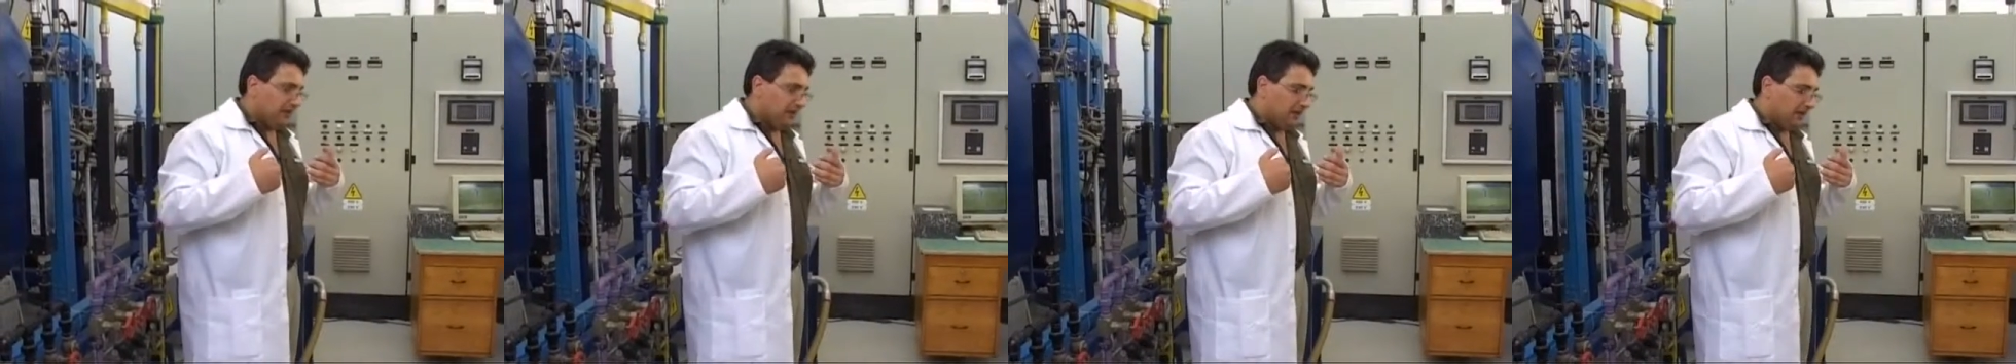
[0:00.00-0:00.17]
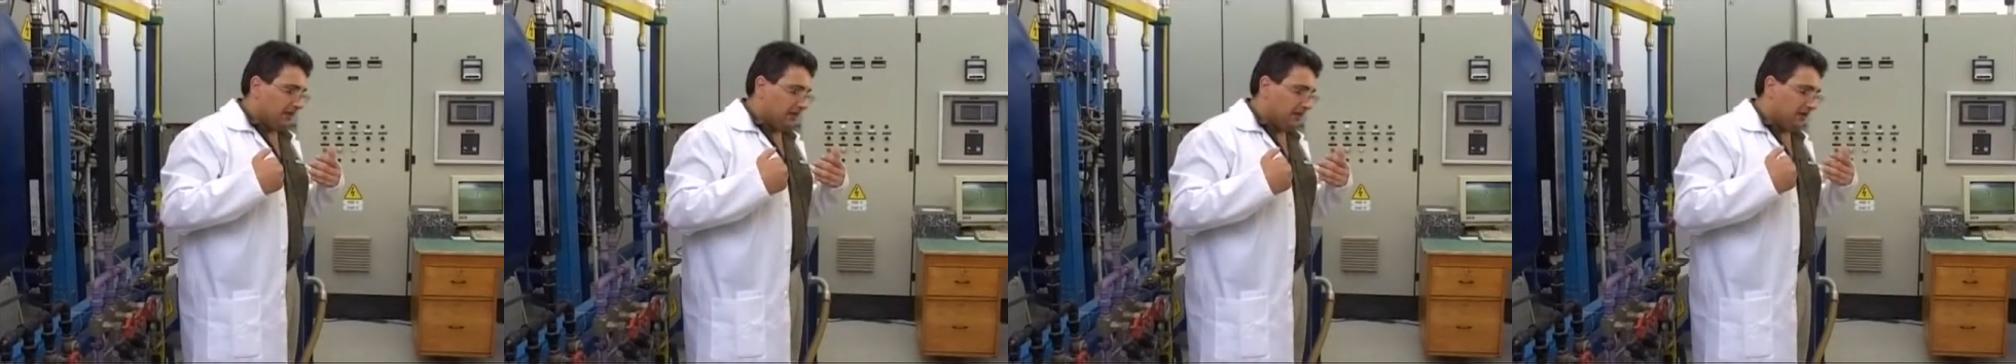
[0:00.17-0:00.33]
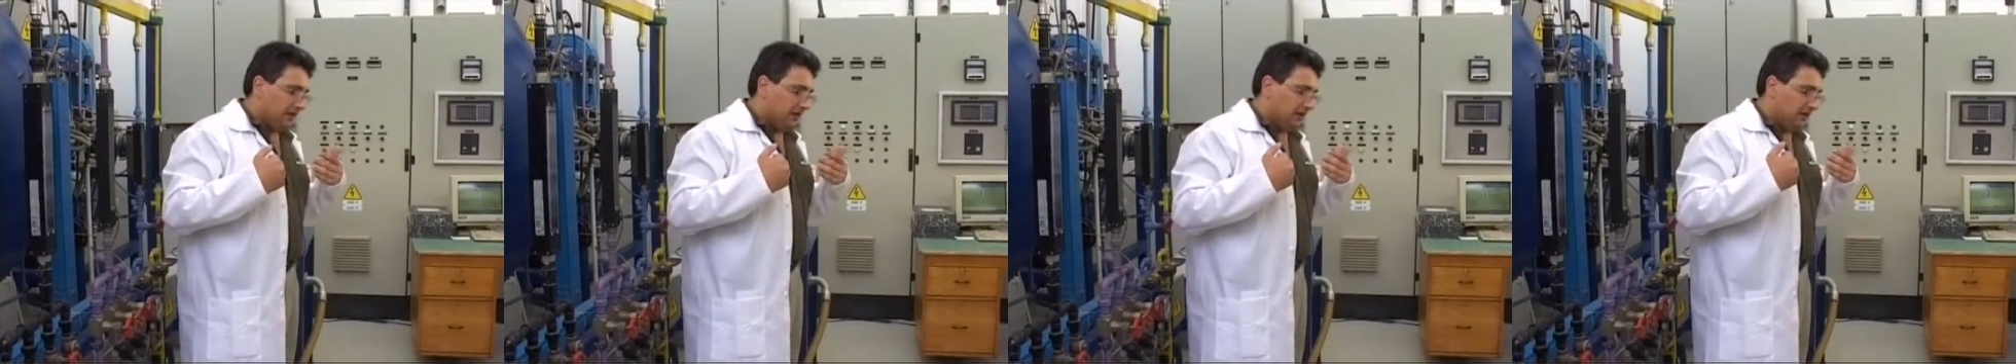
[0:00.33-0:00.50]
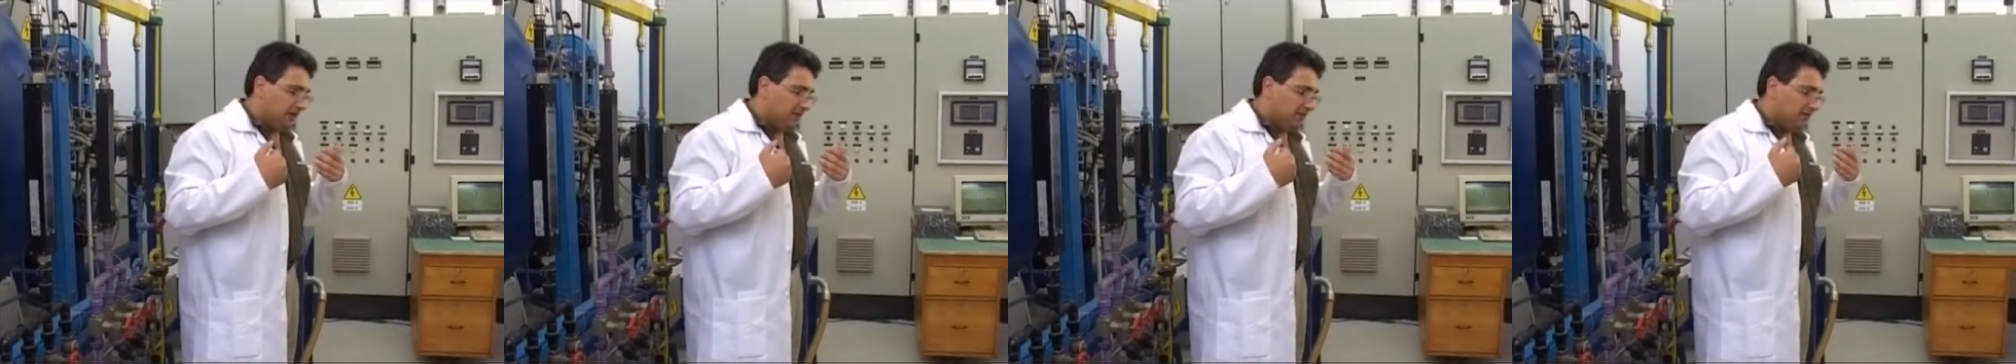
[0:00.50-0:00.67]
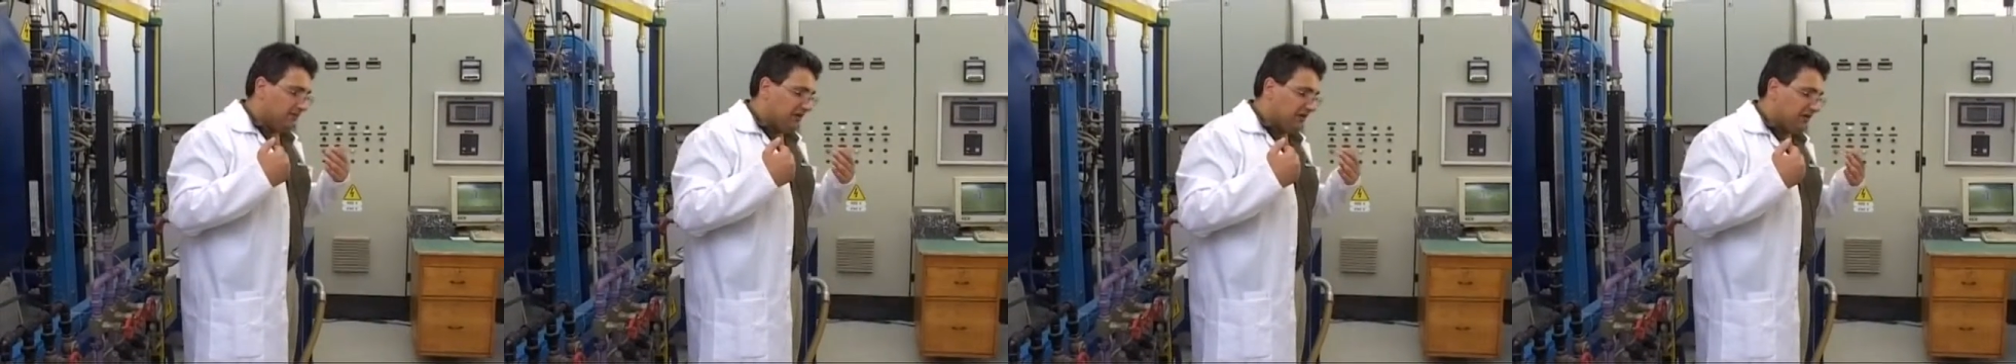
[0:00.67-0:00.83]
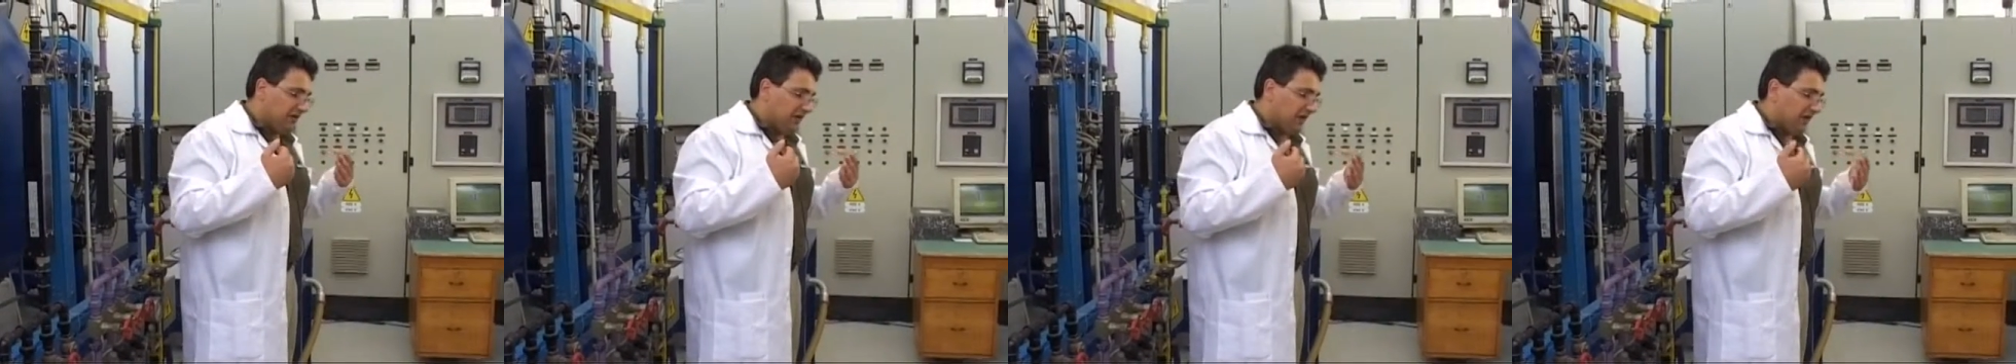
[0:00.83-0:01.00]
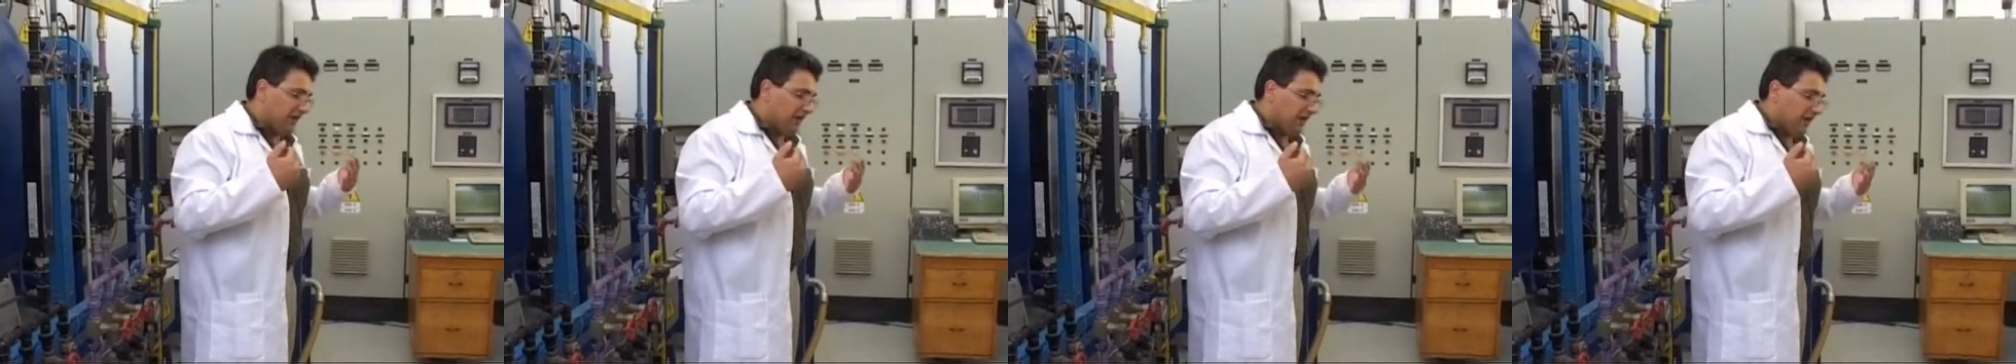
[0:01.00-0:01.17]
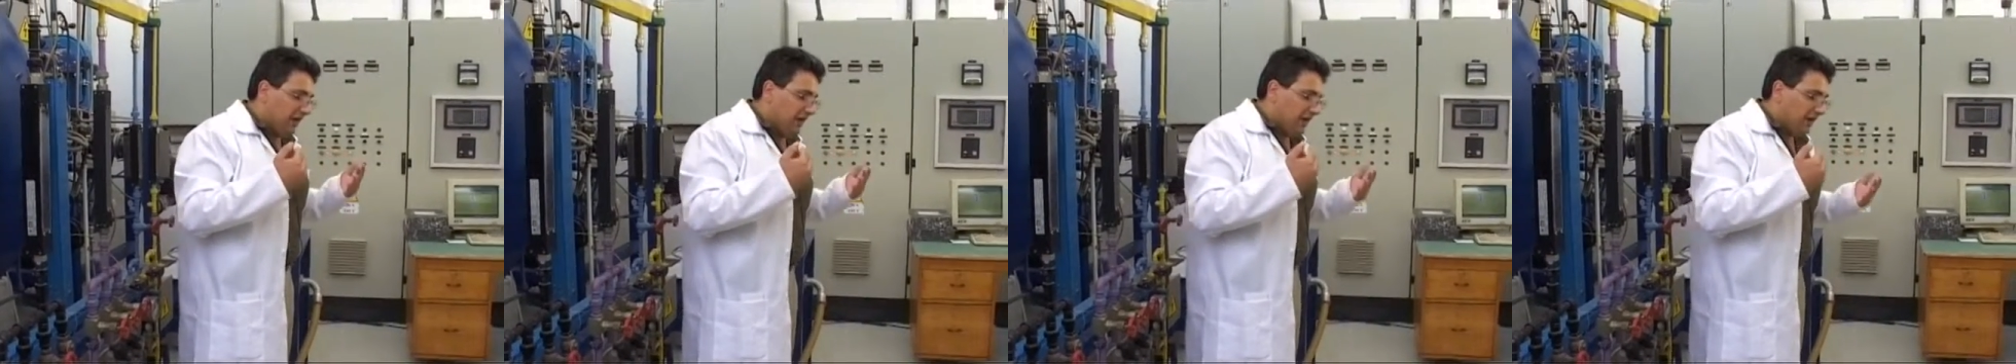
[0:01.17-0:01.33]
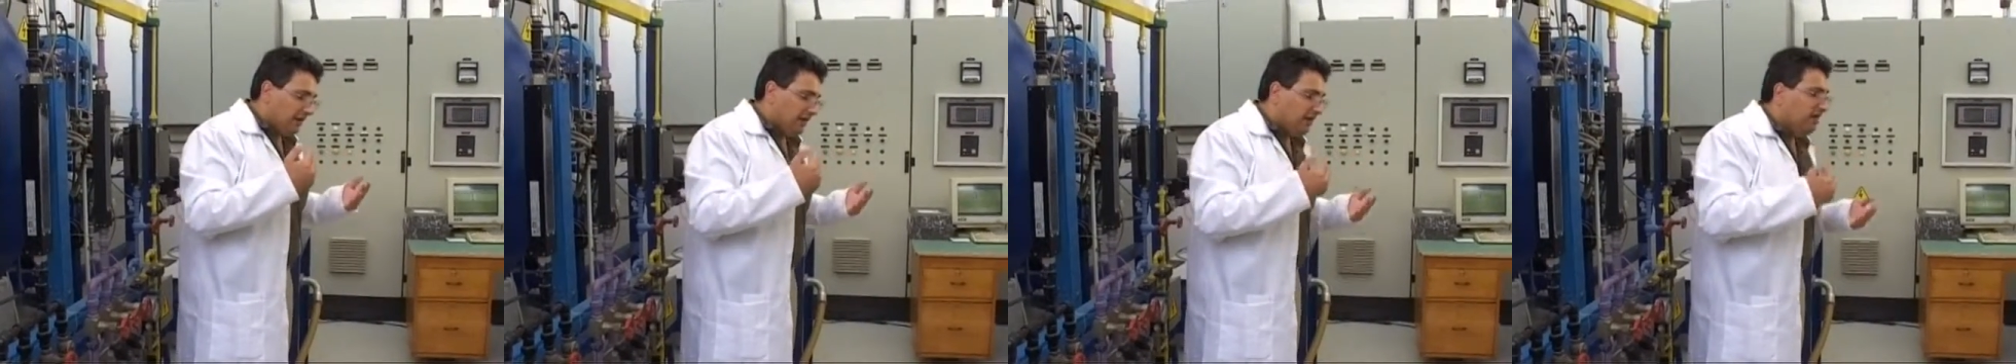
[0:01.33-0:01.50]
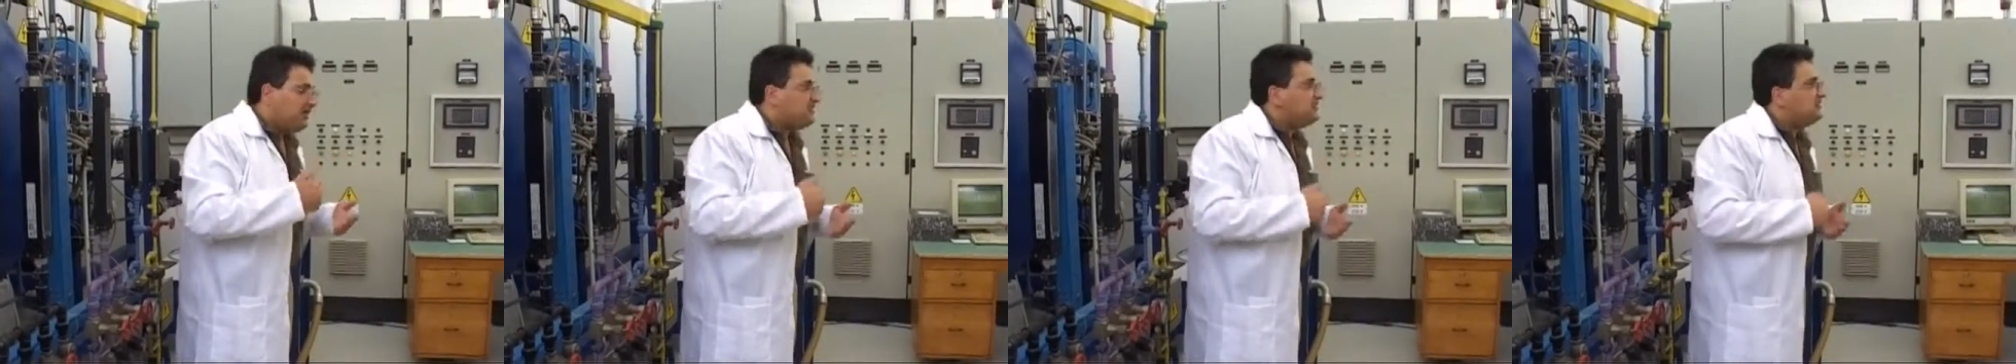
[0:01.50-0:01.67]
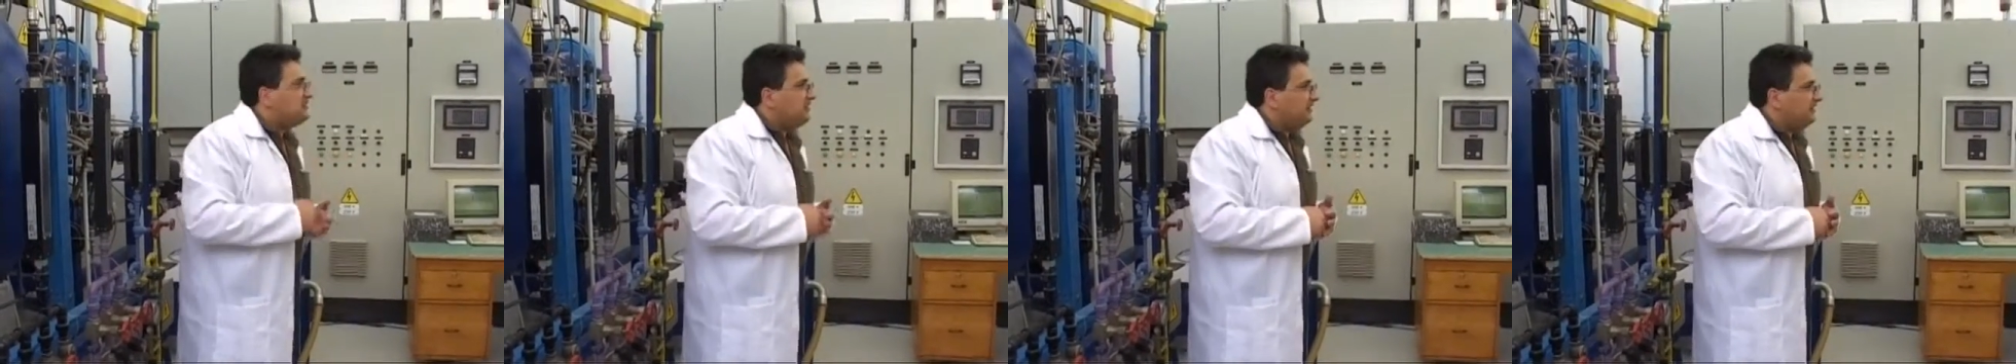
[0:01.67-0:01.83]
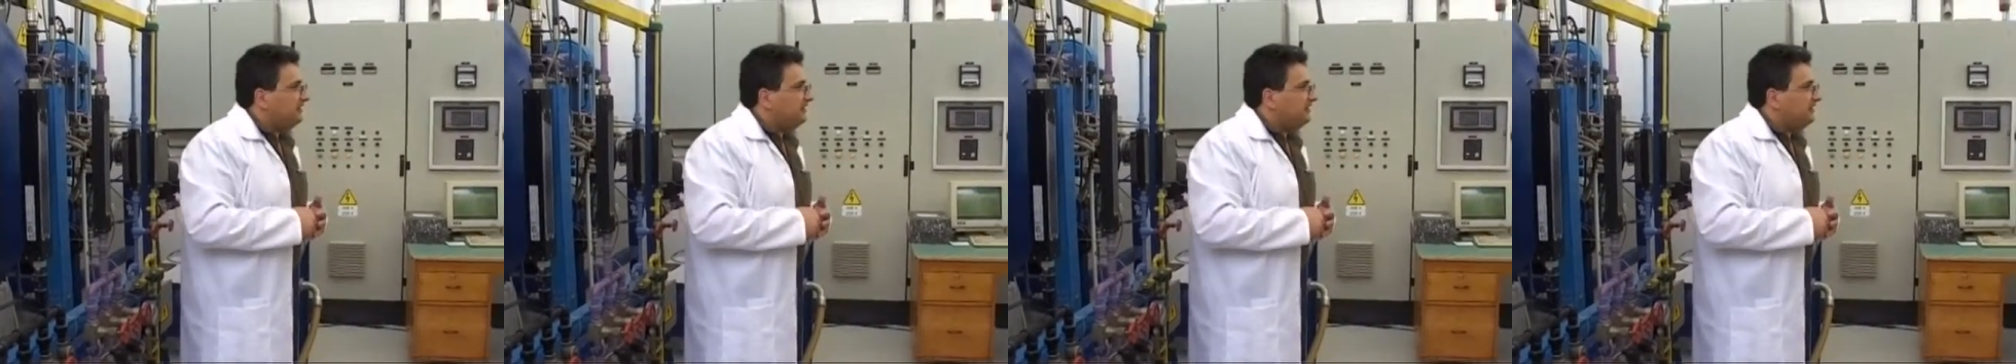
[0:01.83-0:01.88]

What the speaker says: gas